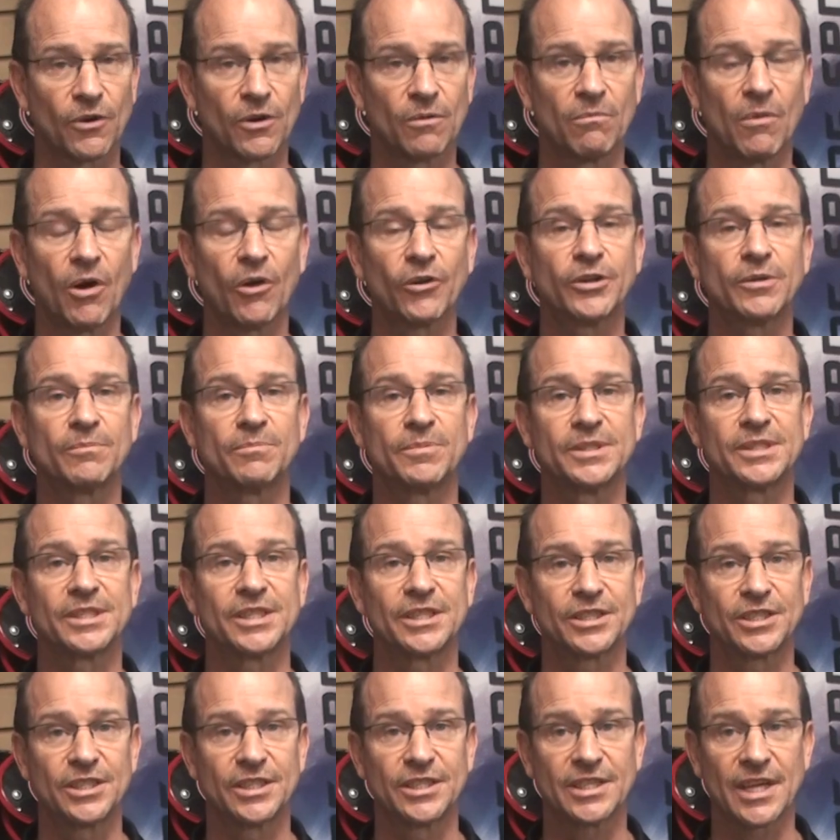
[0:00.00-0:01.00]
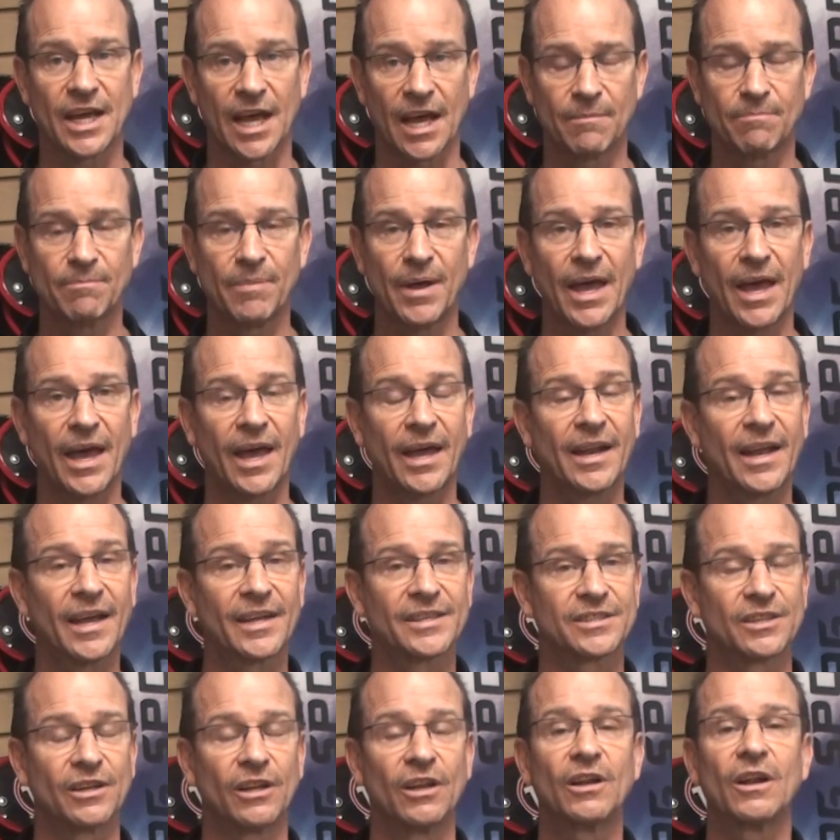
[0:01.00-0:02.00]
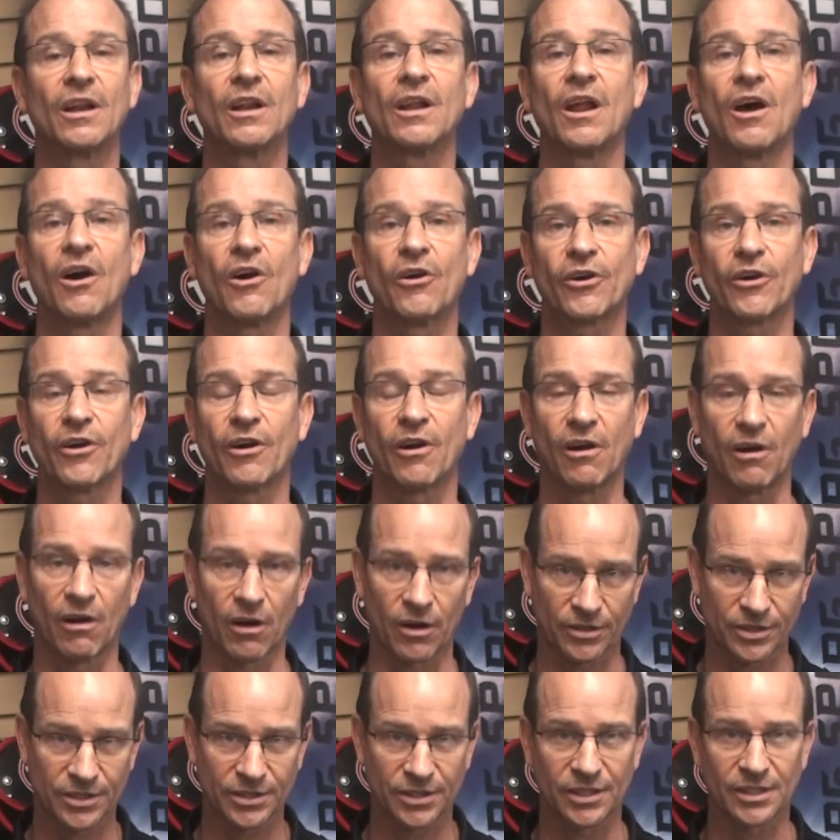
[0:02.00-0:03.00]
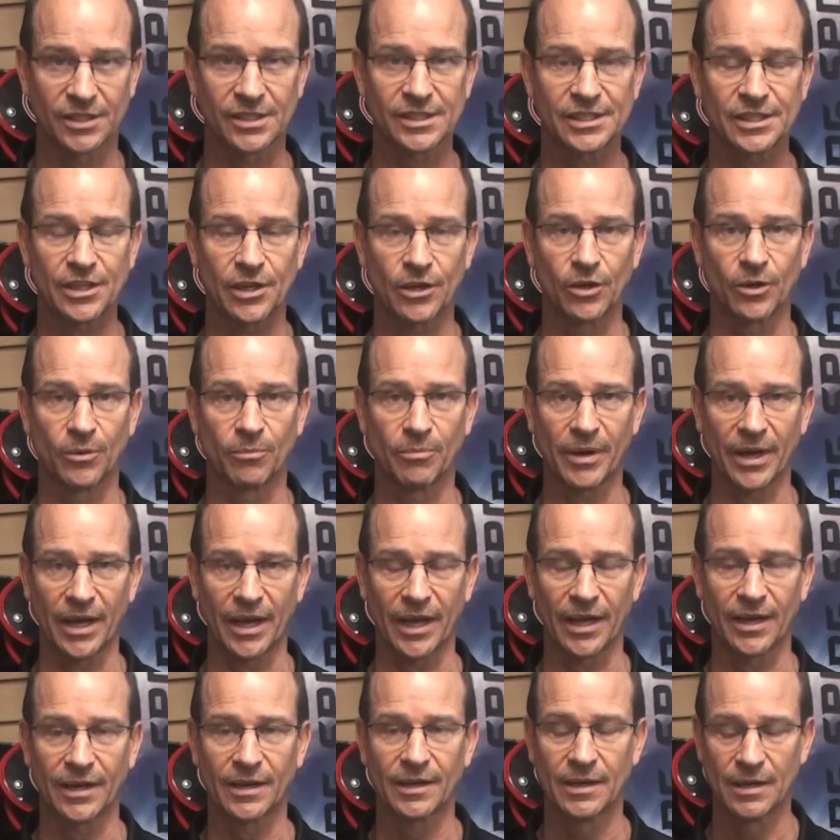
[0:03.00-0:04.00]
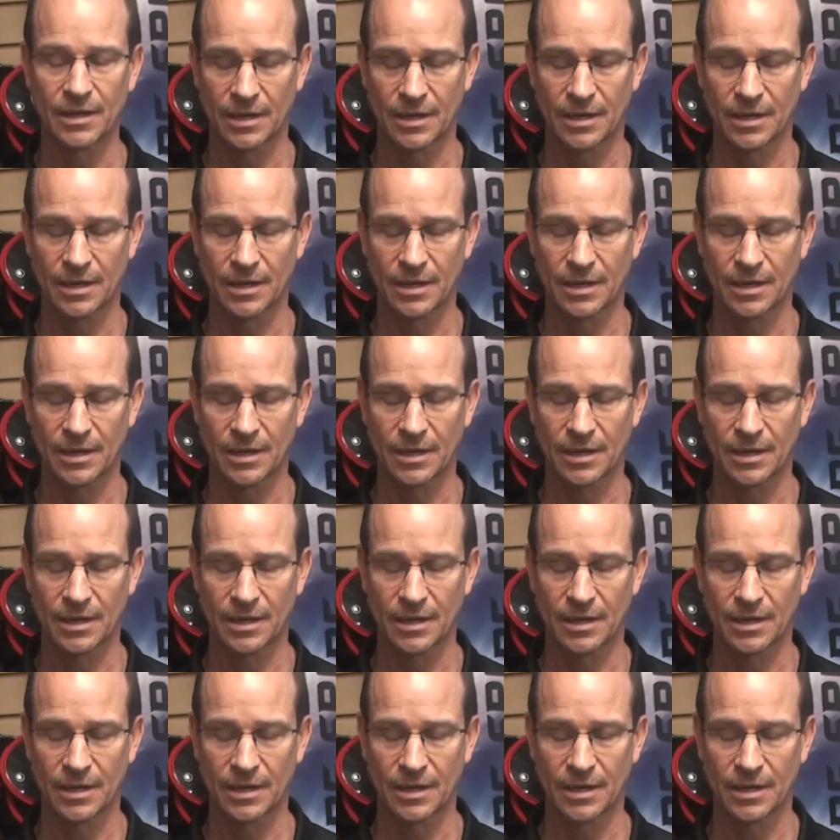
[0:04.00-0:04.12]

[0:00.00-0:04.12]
a multi-position type pad, has a little longer arch than the skill pad.